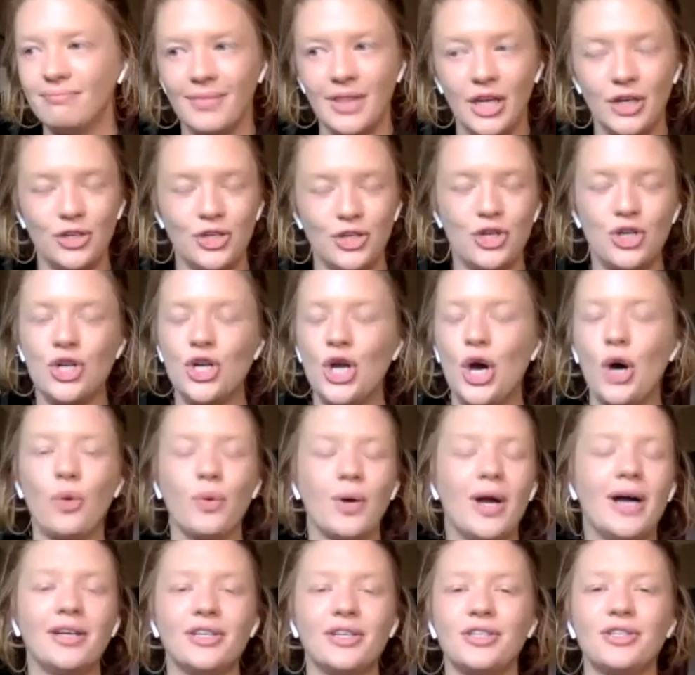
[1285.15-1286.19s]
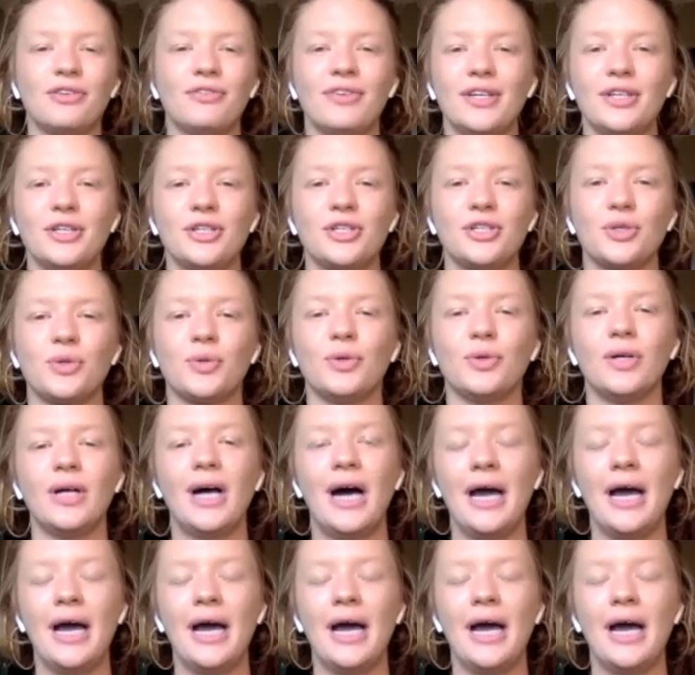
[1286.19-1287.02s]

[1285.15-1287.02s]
there's no rush to finish school.